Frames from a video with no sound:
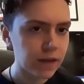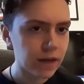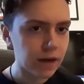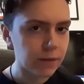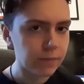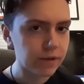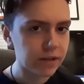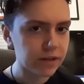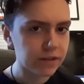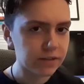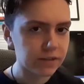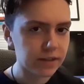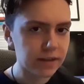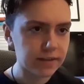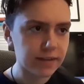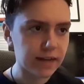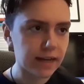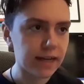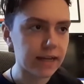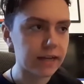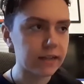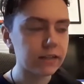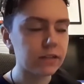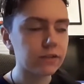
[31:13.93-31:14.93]
And because there's
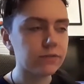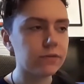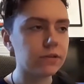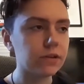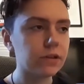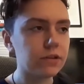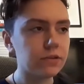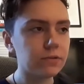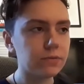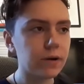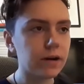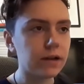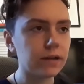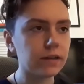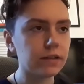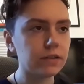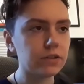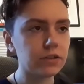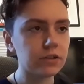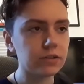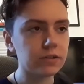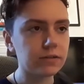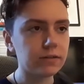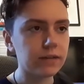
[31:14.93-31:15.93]
that interval as well,
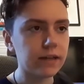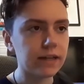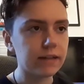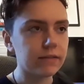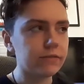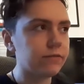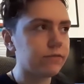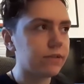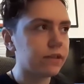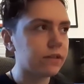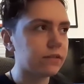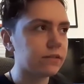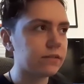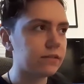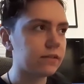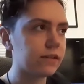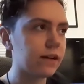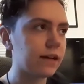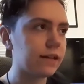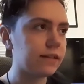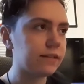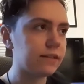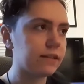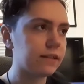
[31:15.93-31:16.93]
it just, it feels
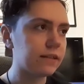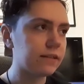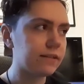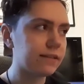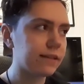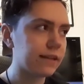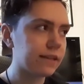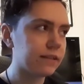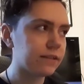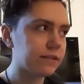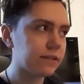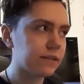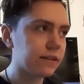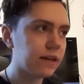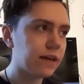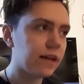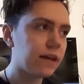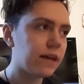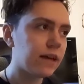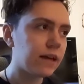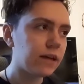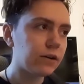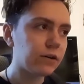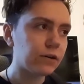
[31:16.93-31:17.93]
nice. It's it's
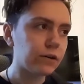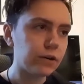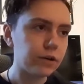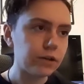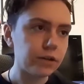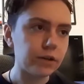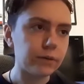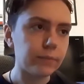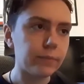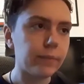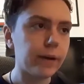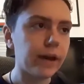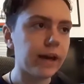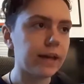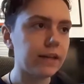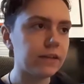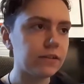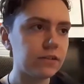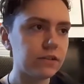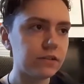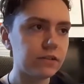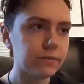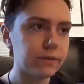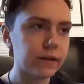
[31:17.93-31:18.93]
got a good
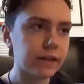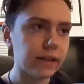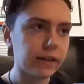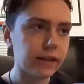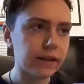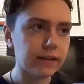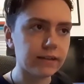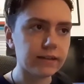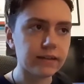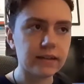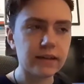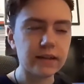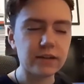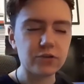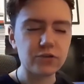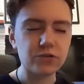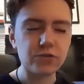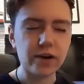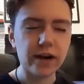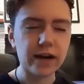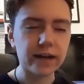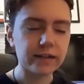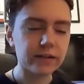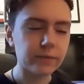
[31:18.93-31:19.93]
pace to it. Like I said, it
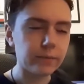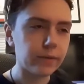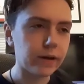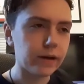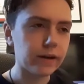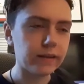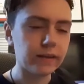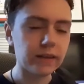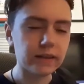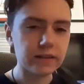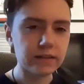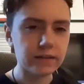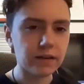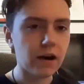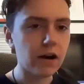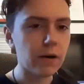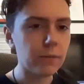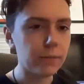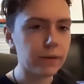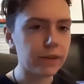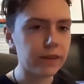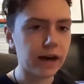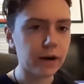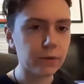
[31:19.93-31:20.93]
dragged a bit at the
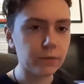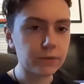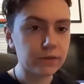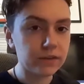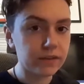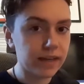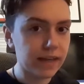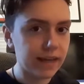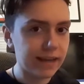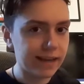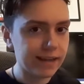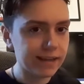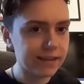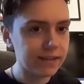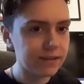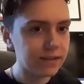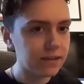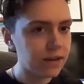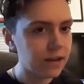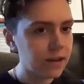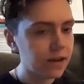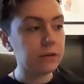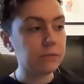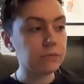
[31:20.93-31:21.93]
start, but that was it.
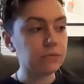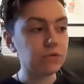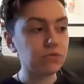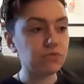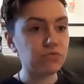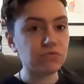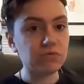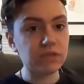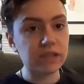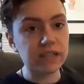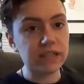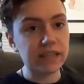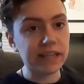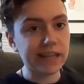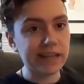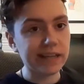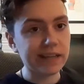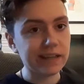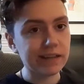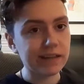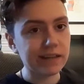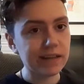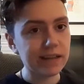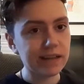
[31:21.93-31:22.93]
It was
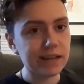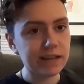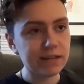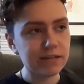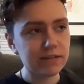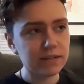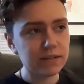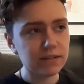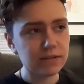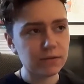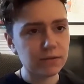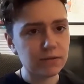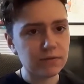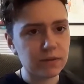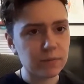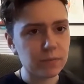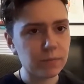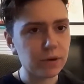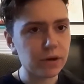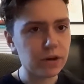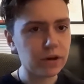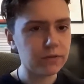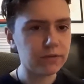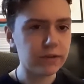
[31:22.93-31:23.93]
really sort of the
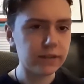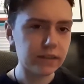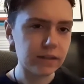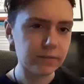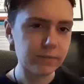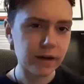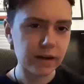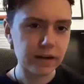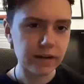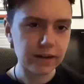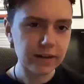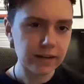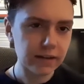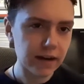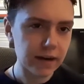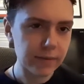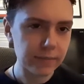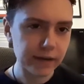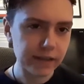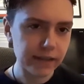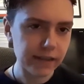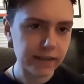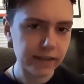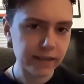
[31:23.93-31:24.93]
perfect amount of
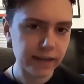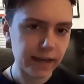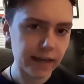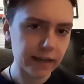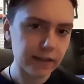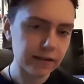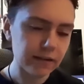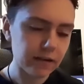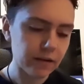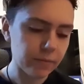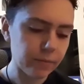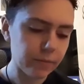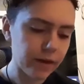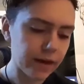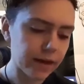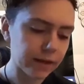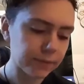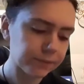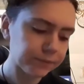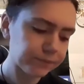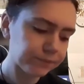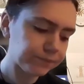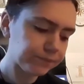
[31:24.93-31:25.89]
time I think it ended up being.